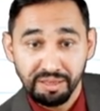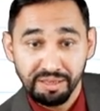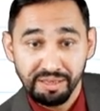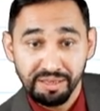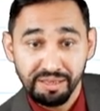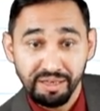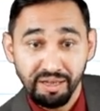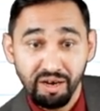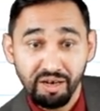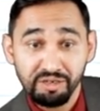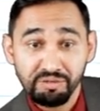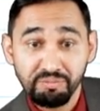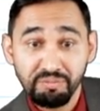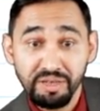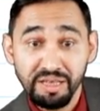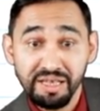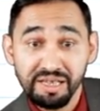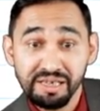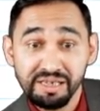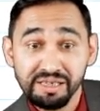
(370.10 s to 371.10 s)
Not
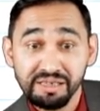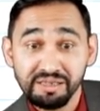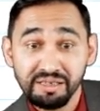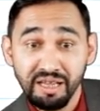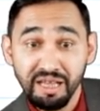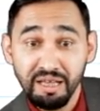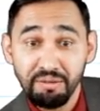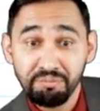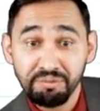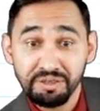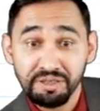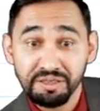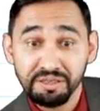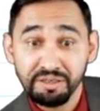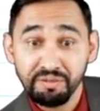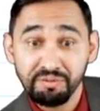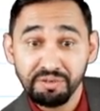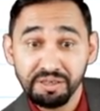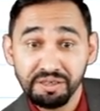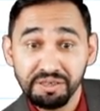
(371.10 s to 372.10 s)
merely the
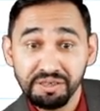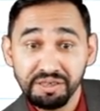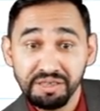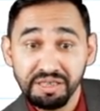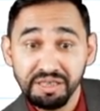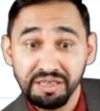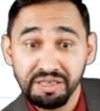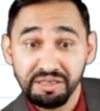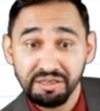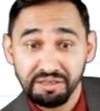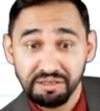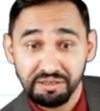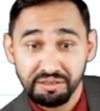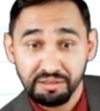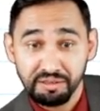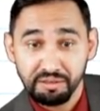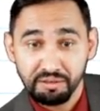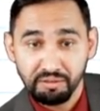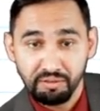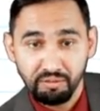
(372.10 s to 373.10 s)
absence of disease.